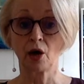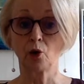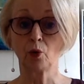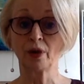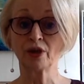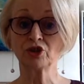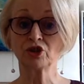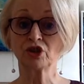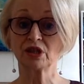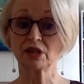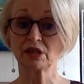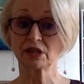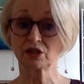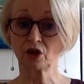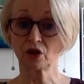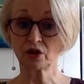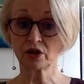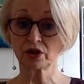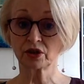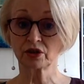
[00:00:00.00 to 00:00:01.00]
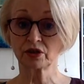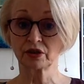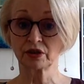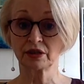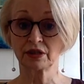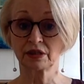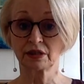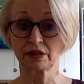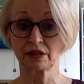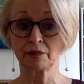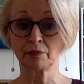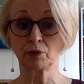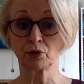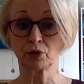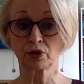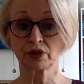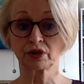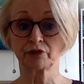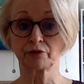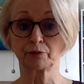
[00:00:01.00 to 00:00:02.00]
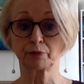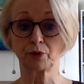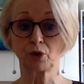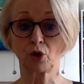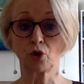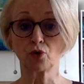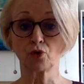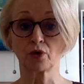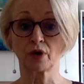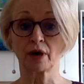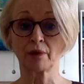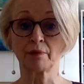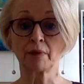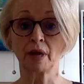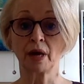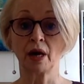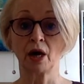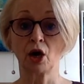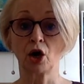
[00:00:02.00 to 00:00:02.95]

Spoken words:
When she started this immersive program,